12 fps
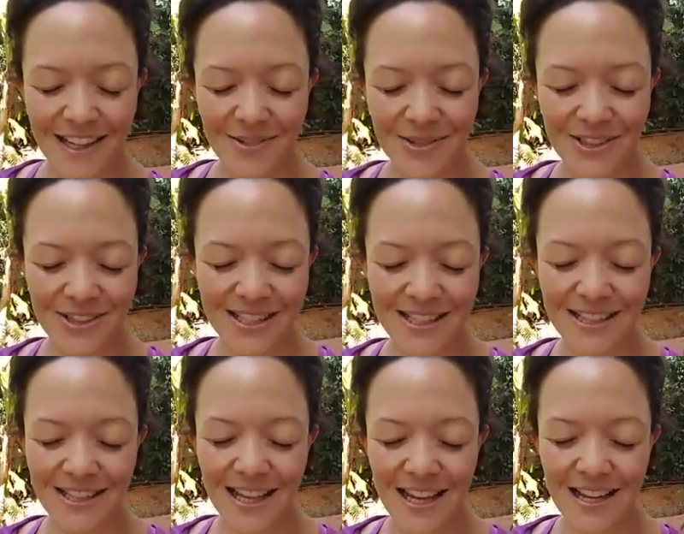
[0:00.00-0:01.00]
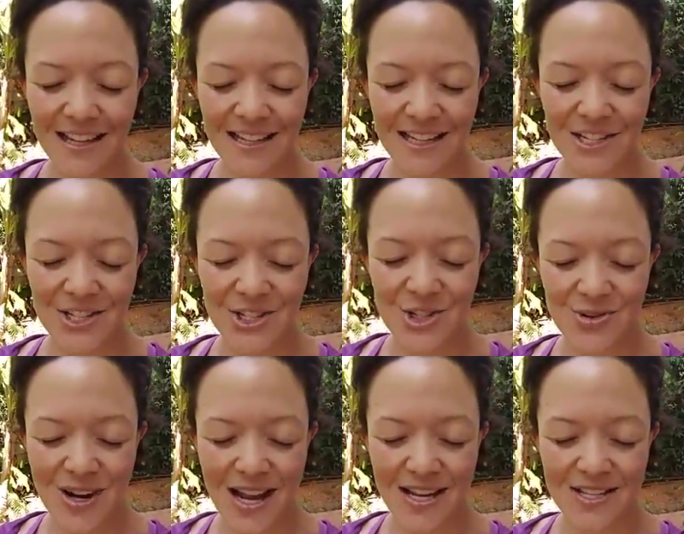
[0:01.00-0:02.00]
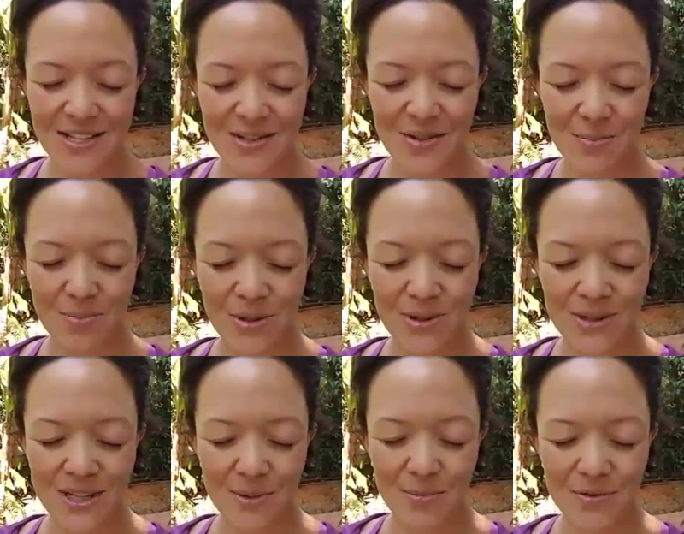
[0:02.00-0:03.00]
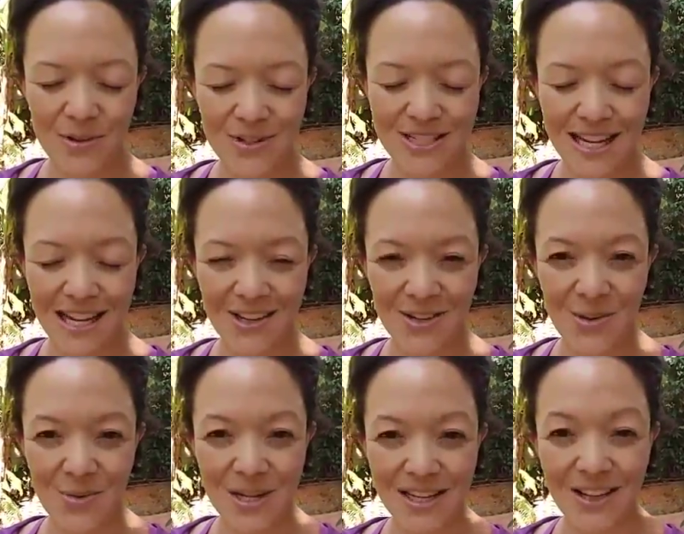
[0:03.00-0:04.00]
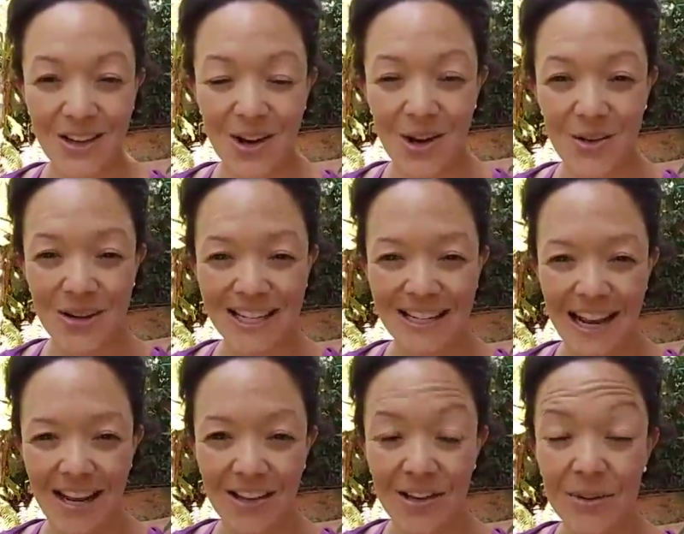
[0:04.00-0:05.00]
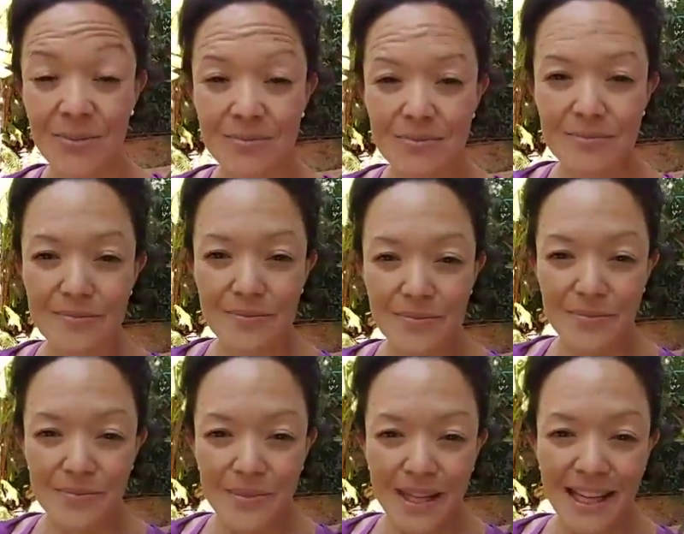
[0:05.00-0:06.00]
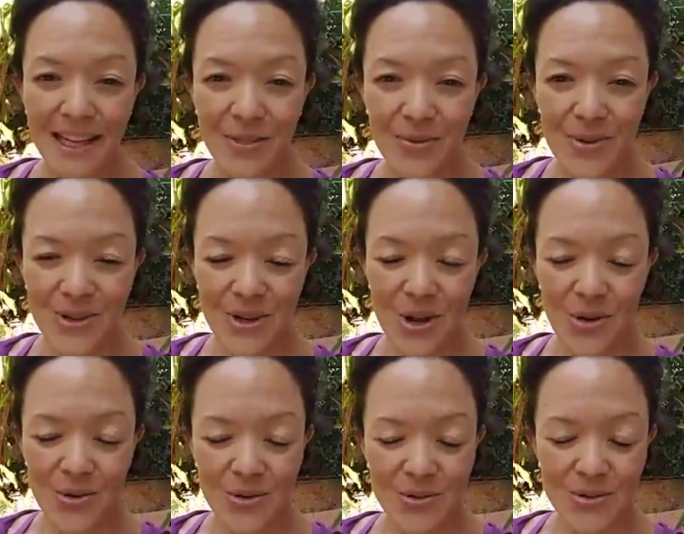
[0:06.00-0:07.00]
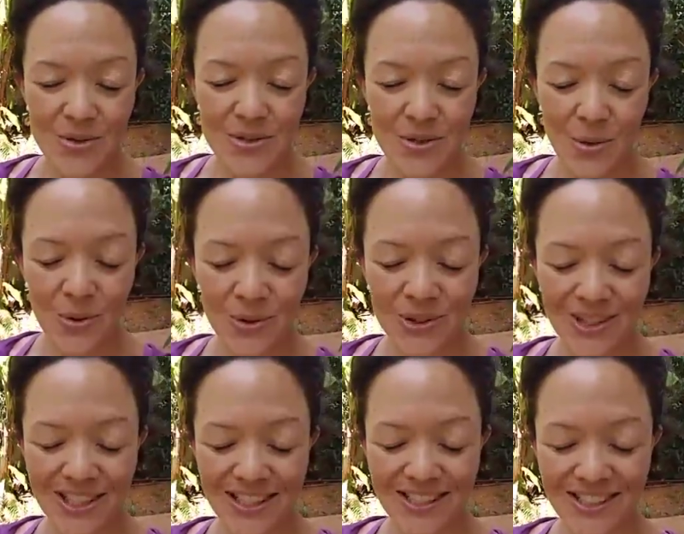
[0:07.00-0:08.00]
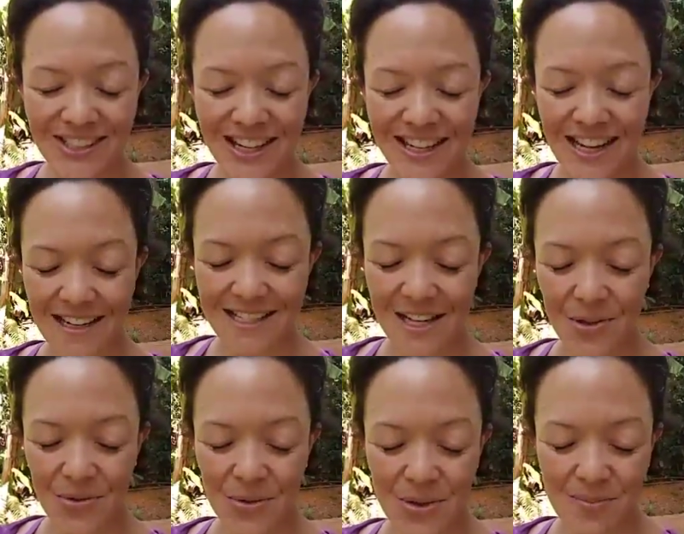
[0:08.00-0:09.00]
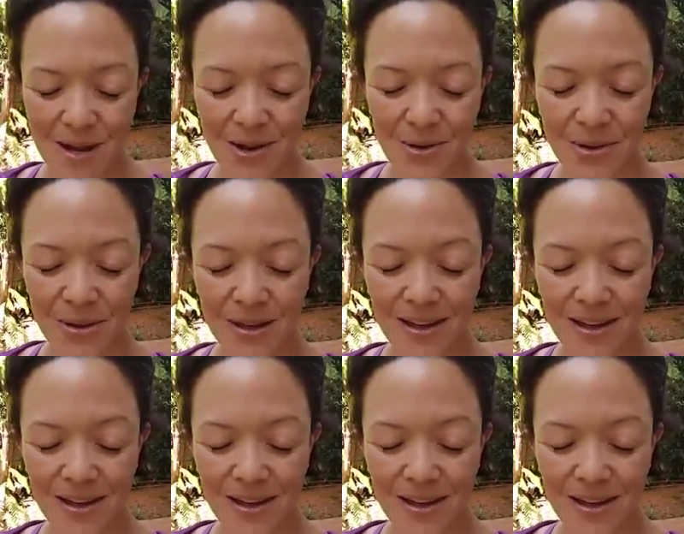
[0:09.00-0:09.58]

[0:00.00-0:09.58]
Really let any stress or the buildup of your day or the week go. Inhale in through the nose, hold a little, and exhale through the mouth.